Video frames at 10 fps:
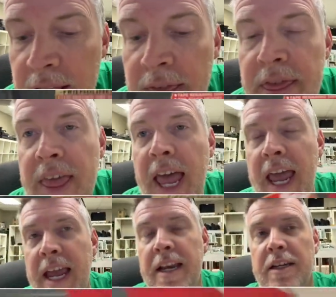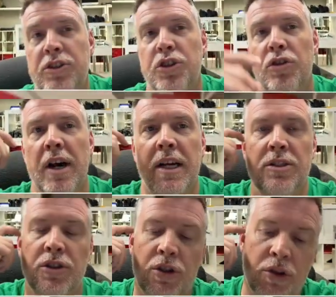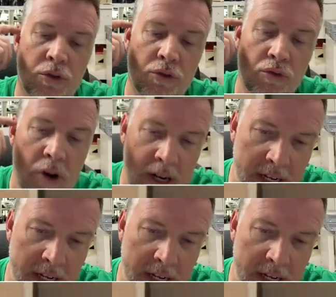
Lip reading: then tried to run